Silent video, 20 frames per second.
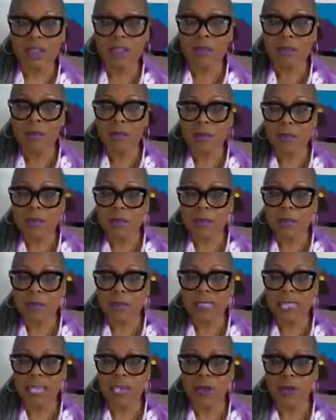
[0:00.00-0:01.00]
Purpose
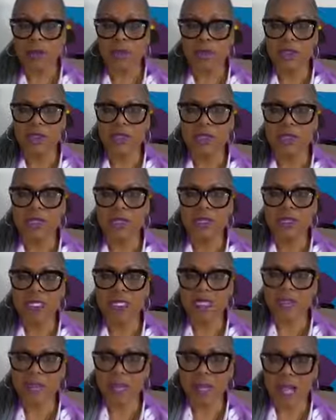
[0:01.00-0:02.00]
helps you
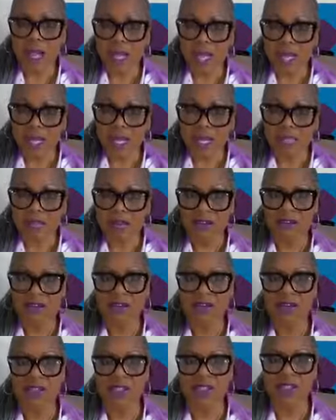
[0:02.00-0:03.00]
respond
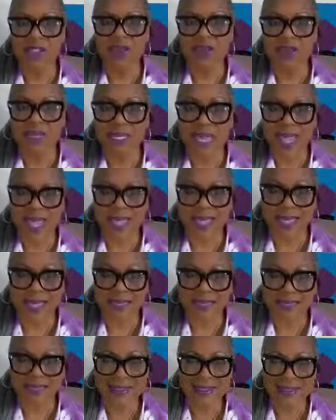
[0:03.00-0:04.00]
versus
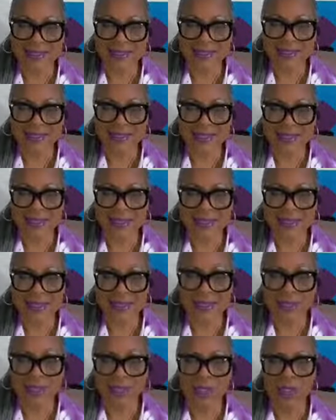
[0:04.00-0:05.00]
react.
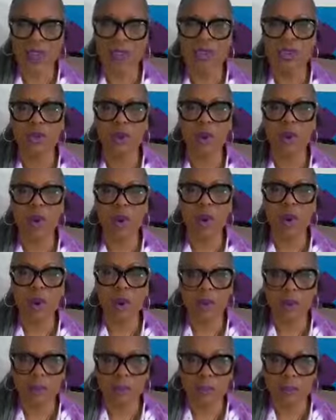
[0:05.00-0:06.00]
When you are
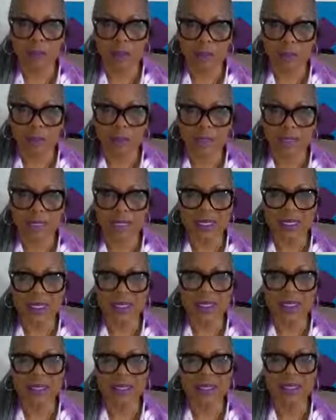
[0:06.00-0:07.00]
on
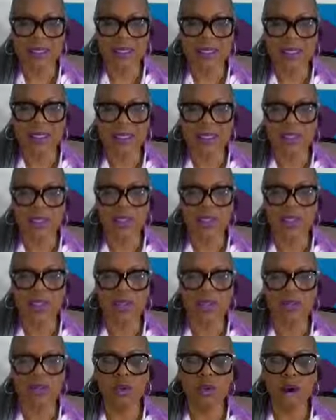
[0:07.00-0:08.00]
purpose, when
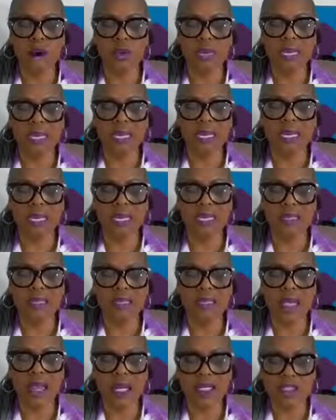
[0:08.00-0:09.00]
you are in
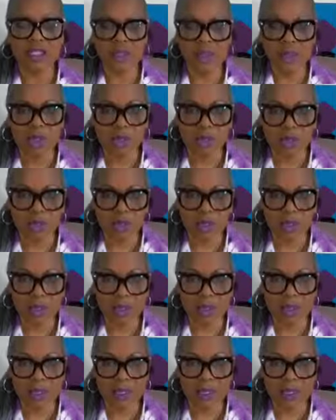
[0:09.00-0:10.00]
touch with your
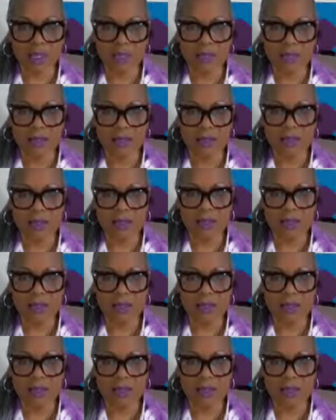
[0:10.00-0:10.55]
purpose,